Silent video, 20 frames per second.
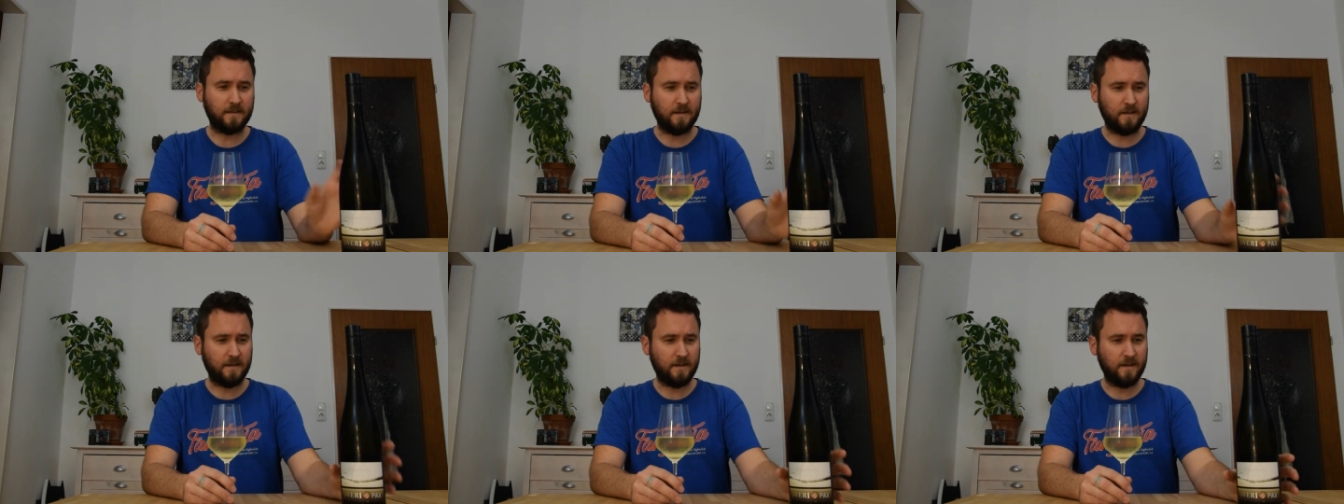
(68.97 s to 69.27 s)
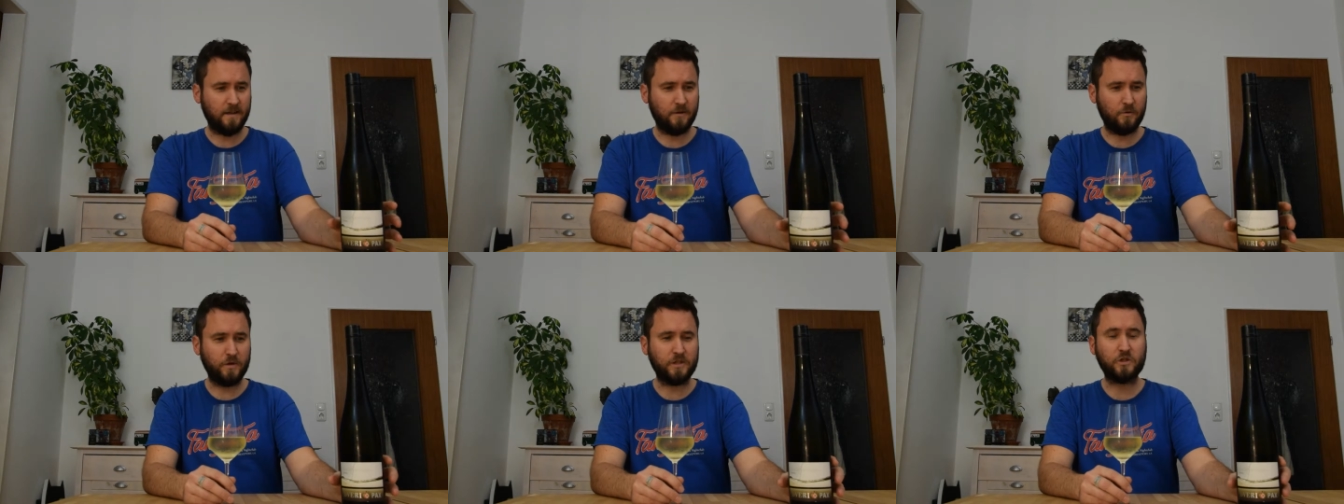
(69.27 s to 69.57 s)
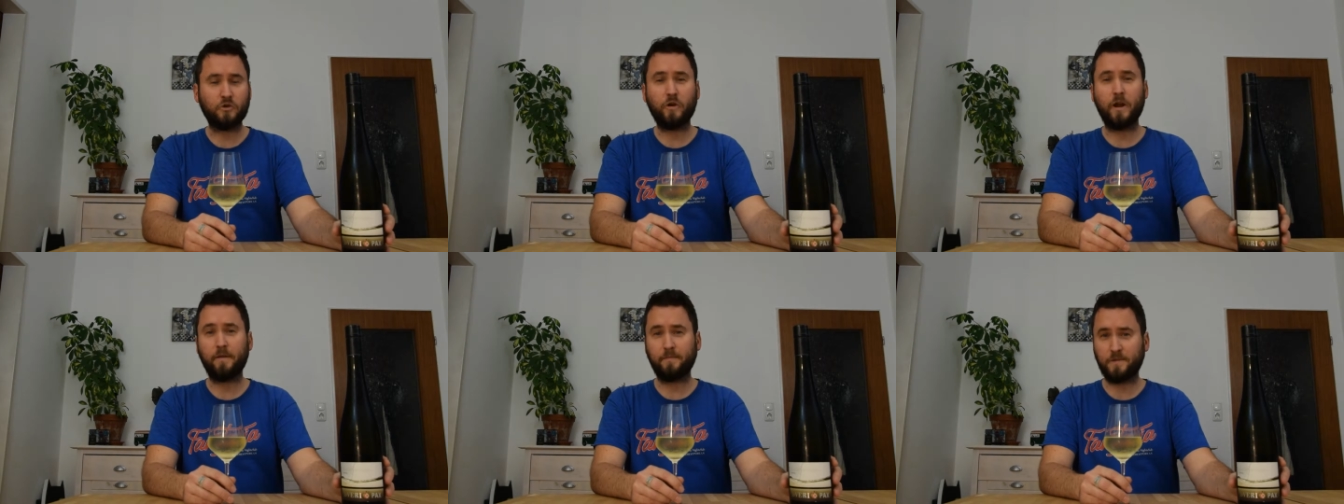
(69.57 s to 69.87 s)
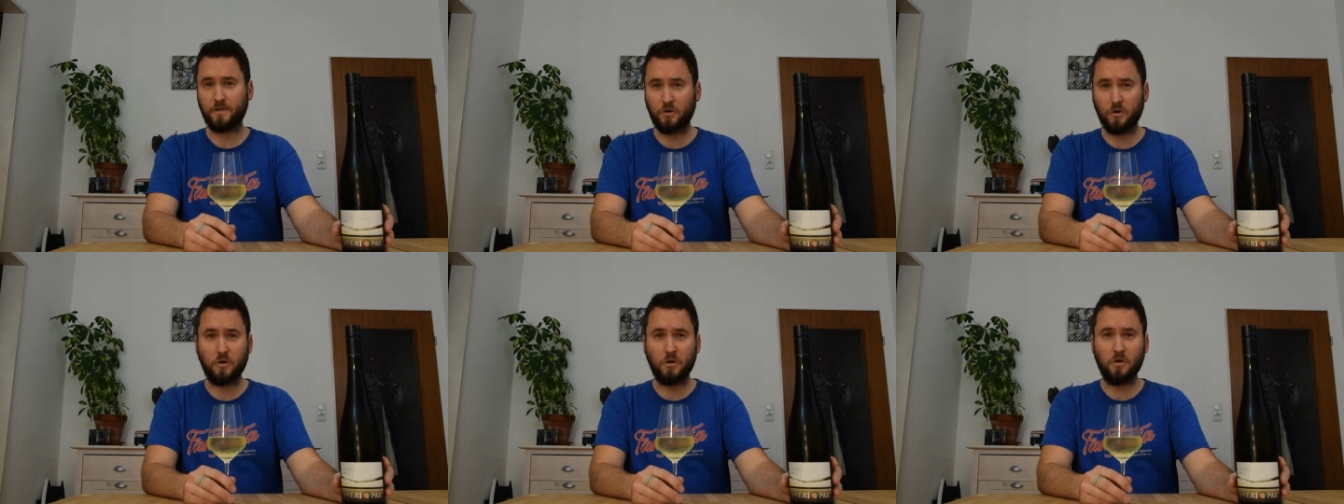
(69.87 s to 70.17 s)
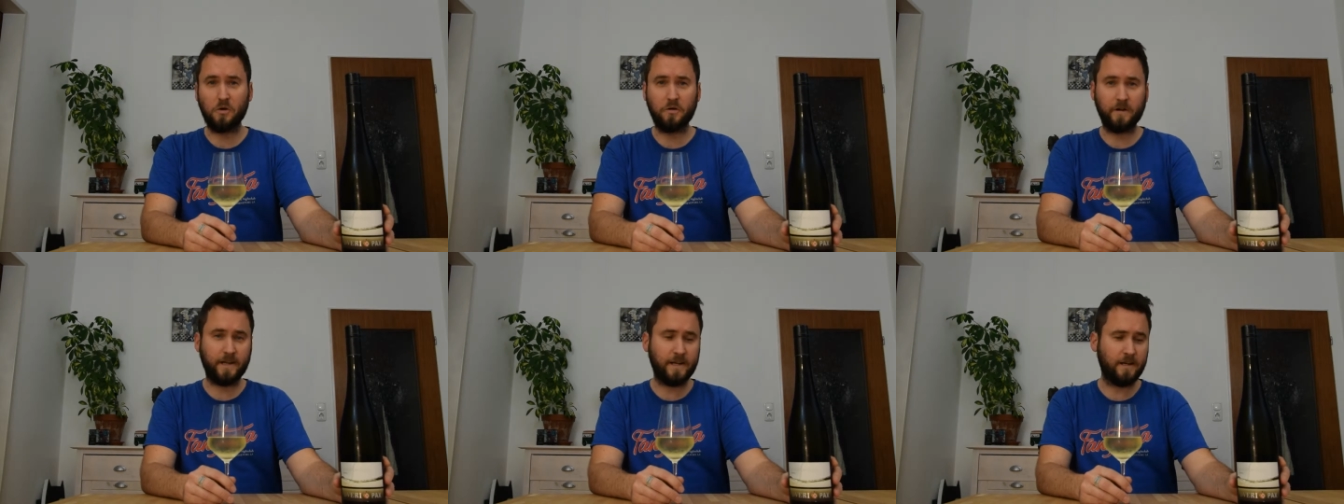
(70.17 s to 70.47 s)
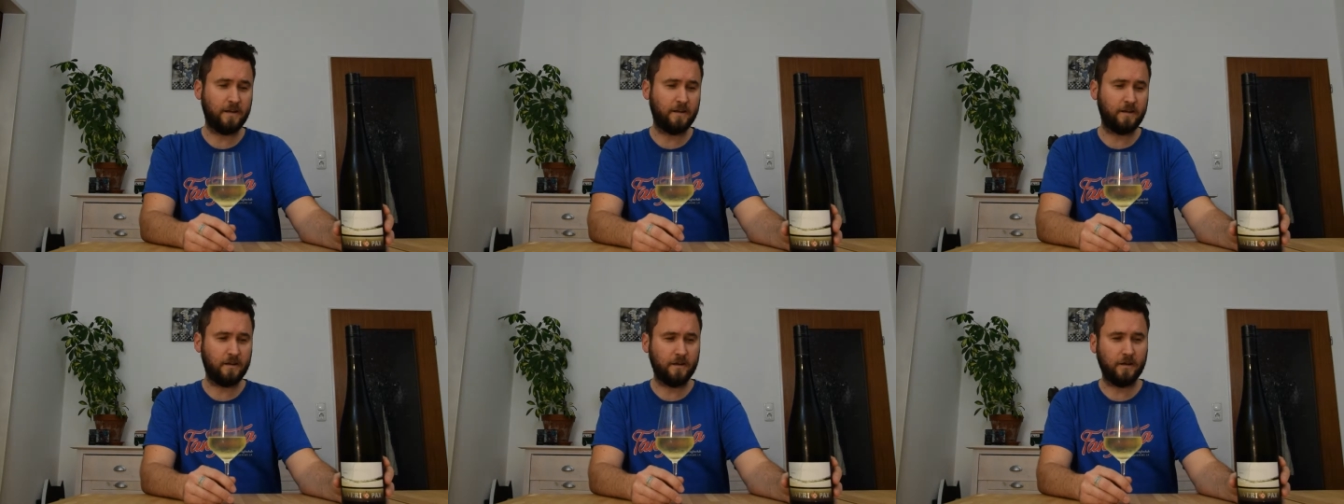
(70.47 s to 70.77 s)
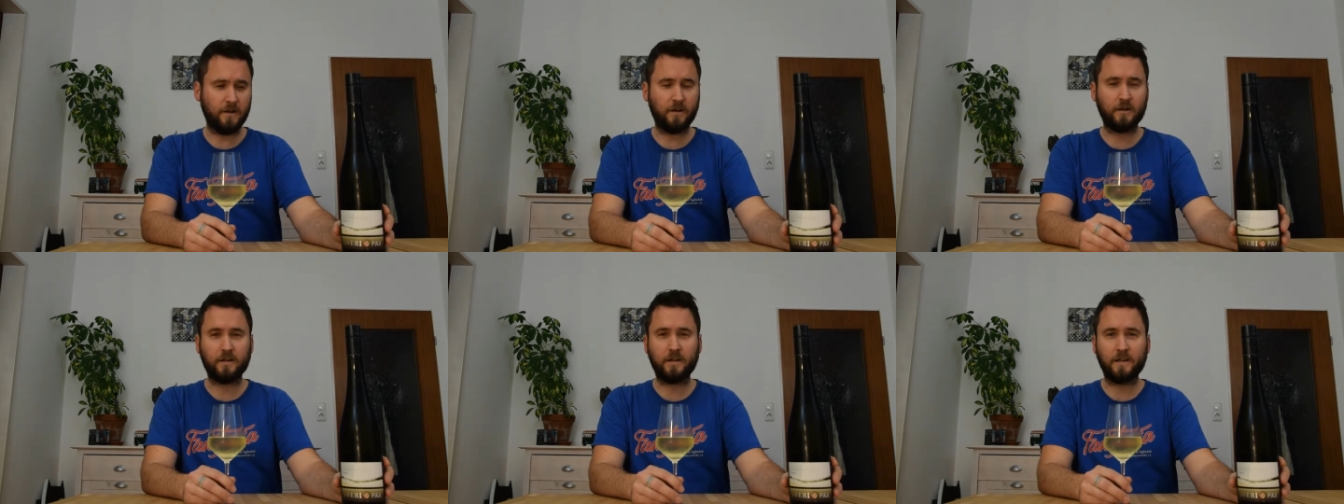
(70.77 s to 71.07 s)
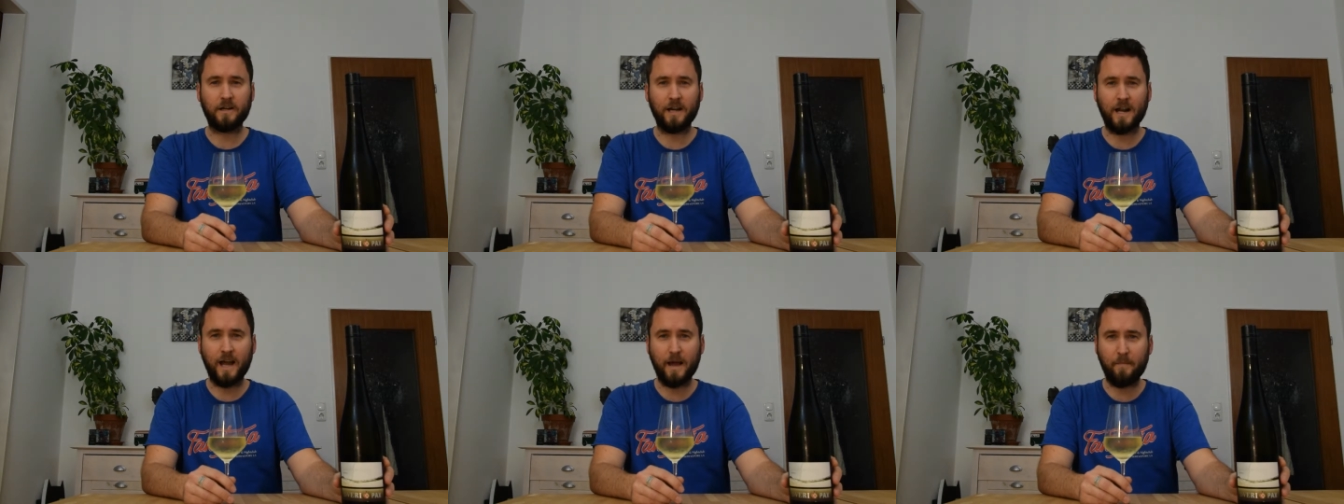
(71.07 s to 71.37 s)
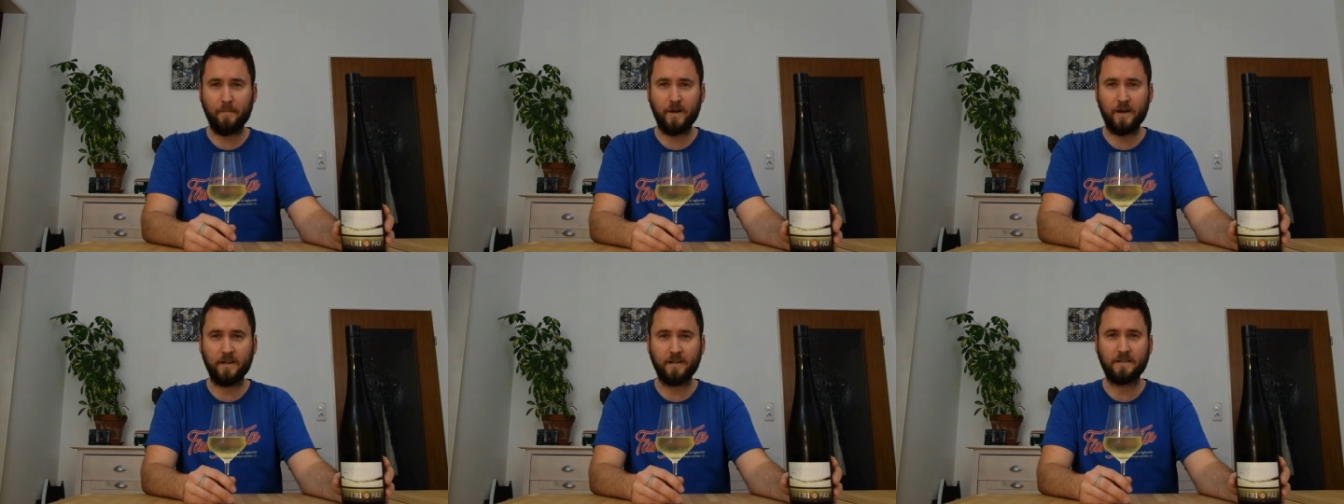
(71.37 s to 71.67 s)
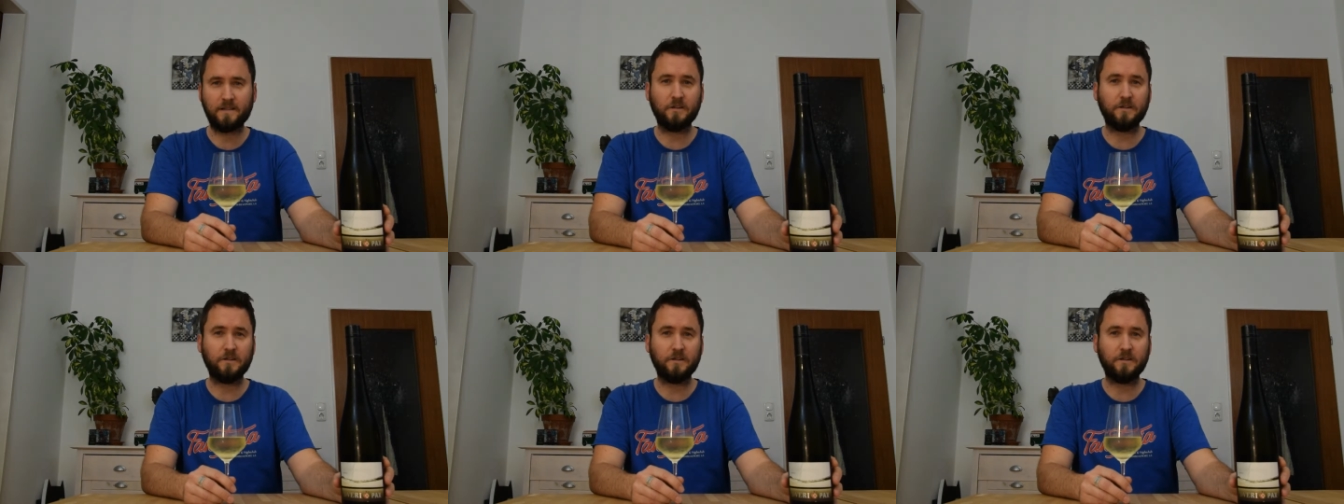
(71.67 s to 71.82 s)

uh, which grapes grow in a climate,